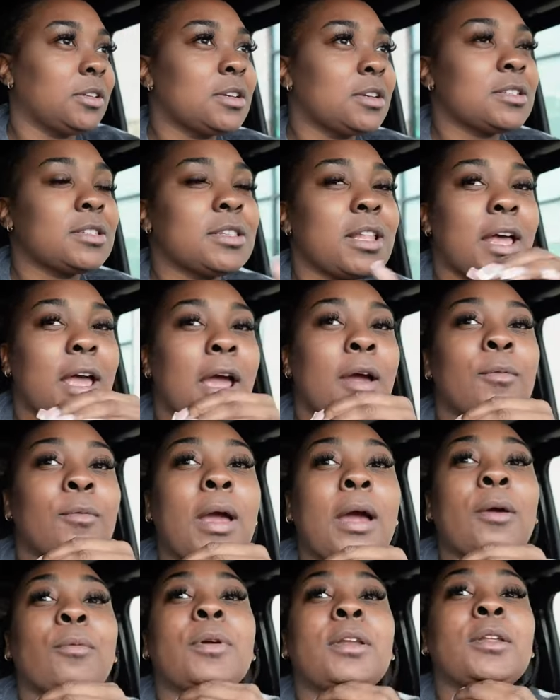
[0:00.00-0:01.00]
Cause like, I,
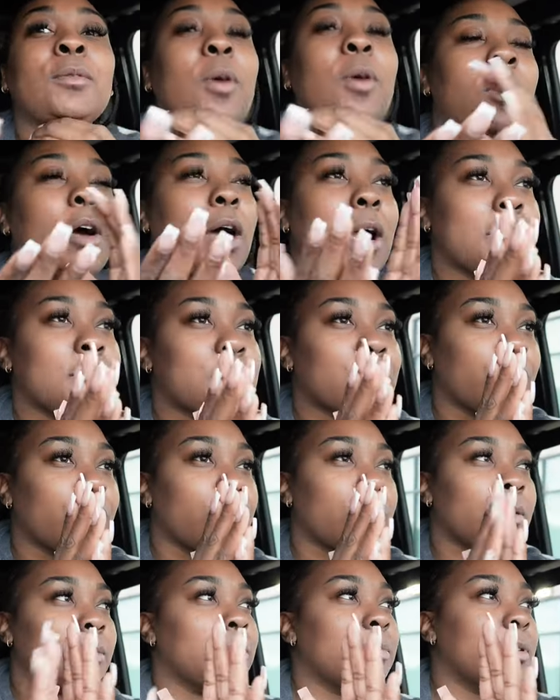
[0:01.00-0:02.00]
I really want ice
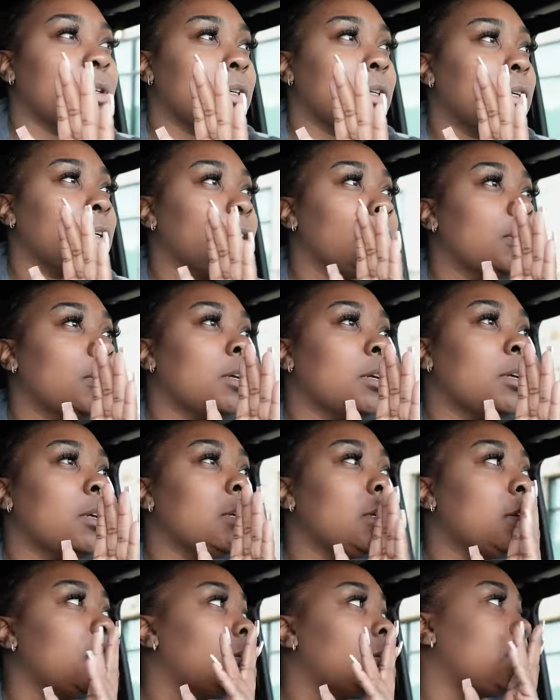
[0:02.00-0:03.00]
cream, but
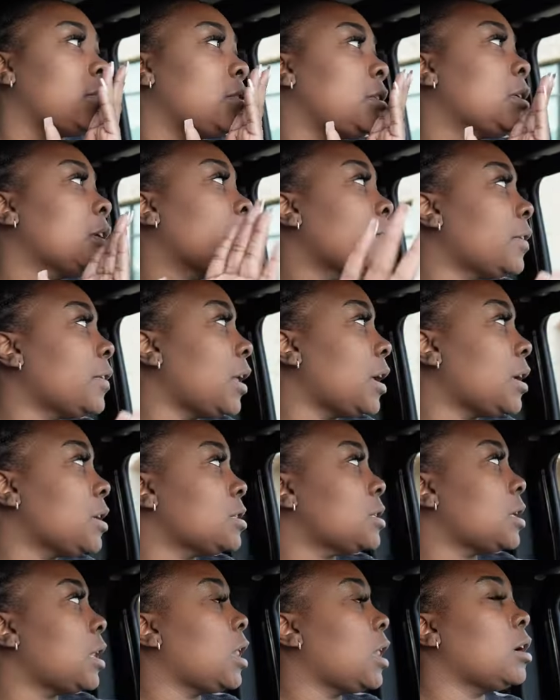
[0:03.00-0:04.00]
Chick-fil-A
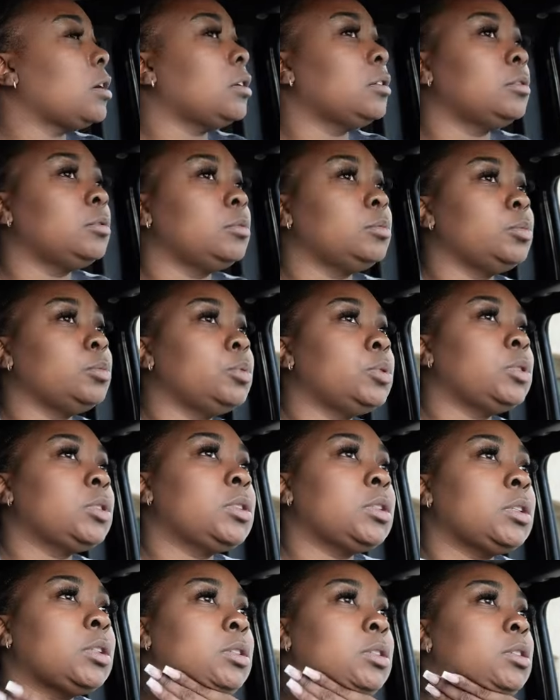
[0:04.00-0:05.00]
is
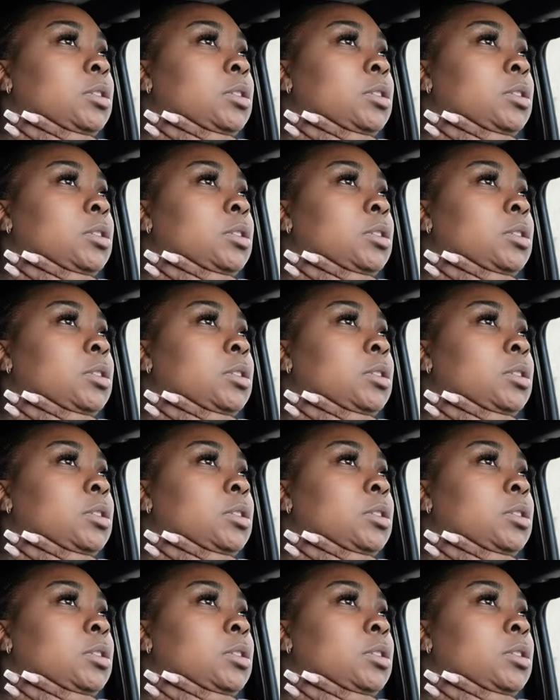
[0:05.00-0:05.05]
closed.